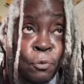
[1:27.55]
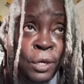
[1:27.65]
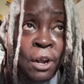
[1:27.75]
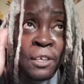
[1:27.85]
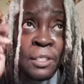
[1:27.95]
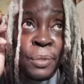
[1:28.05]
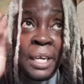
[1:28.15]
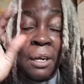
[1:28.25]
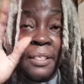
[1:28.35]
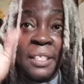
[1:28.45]
You always know what
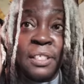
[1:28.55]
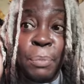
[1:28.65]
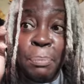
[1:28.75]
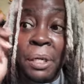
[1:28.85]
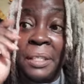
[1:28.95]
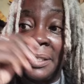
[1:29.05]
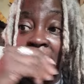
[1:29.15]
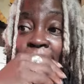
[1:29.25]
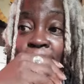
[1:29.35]
they are. These are my bosses.